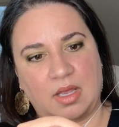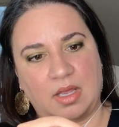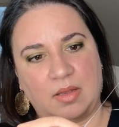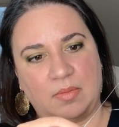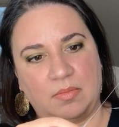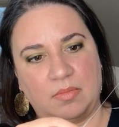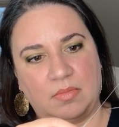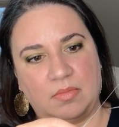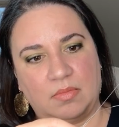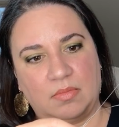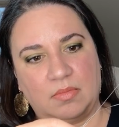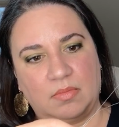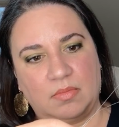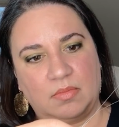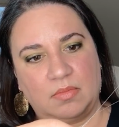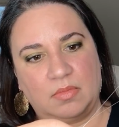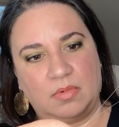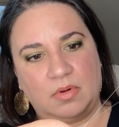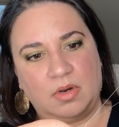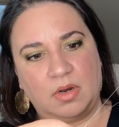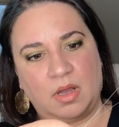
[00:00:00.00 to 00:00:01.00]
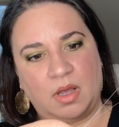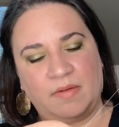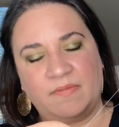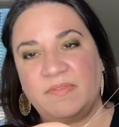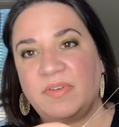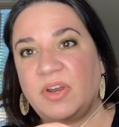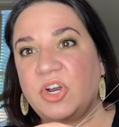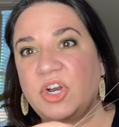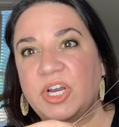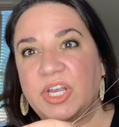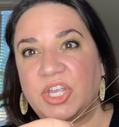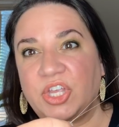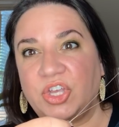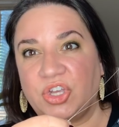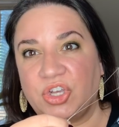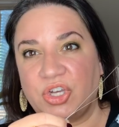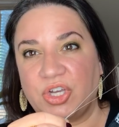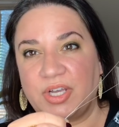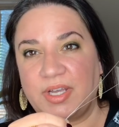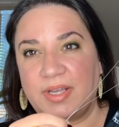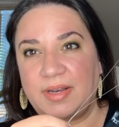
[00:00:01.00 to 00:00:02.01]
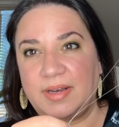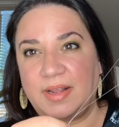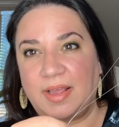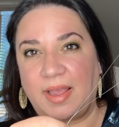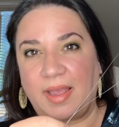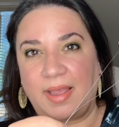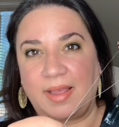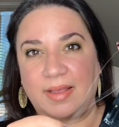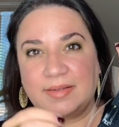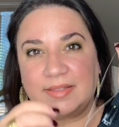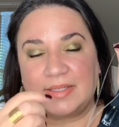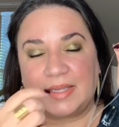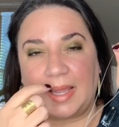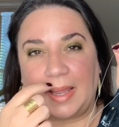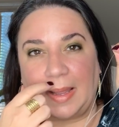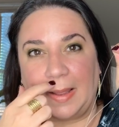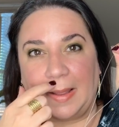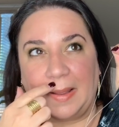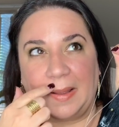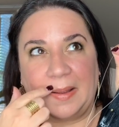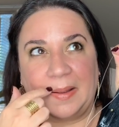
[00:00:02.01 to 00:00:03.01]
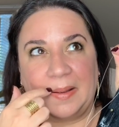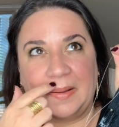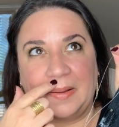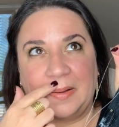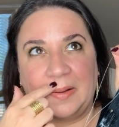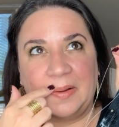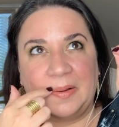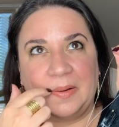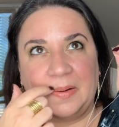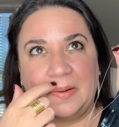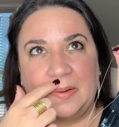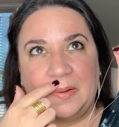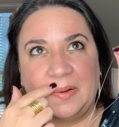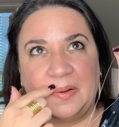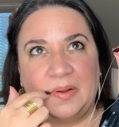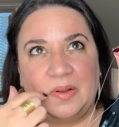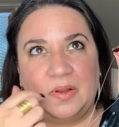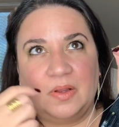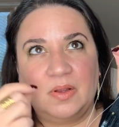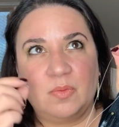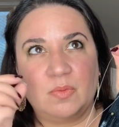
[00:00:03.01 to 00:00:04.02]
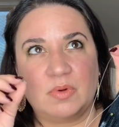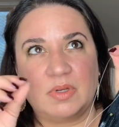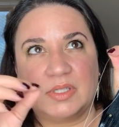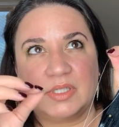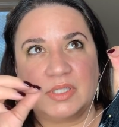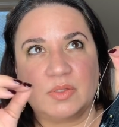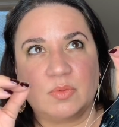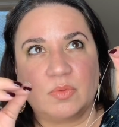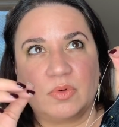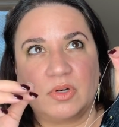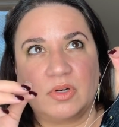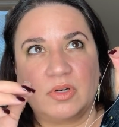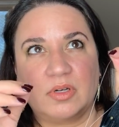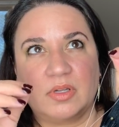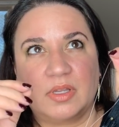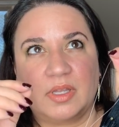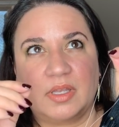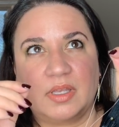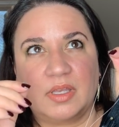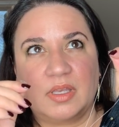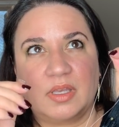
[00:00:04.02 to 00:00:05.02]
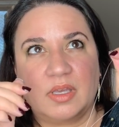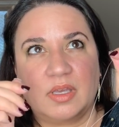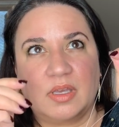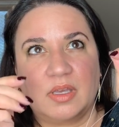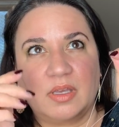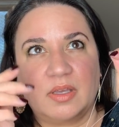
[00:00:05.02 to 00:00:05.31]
I'm not very good at, what's the word? Like